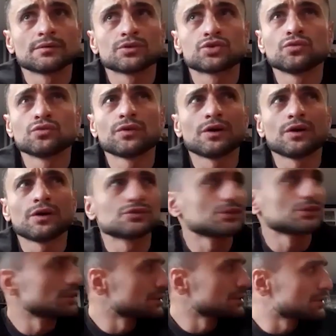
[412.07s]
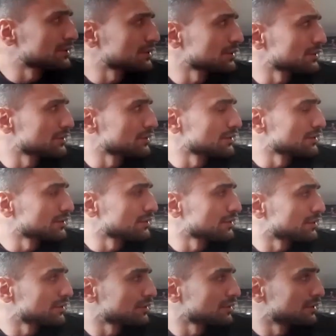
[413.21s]

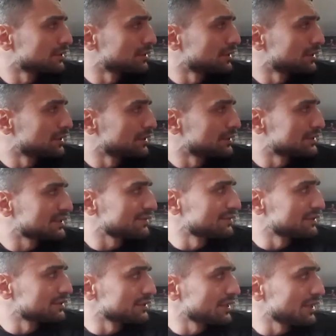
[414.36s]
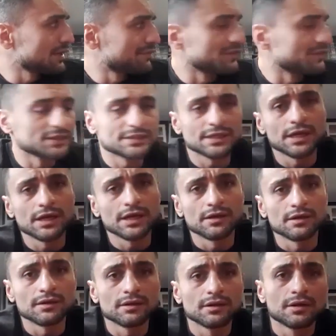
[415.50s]
2017, yeah, I think,
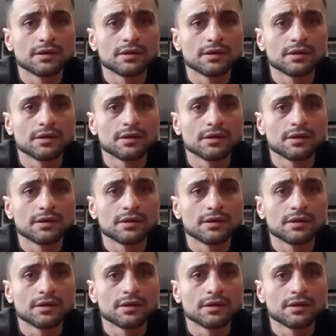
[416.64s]
yeah,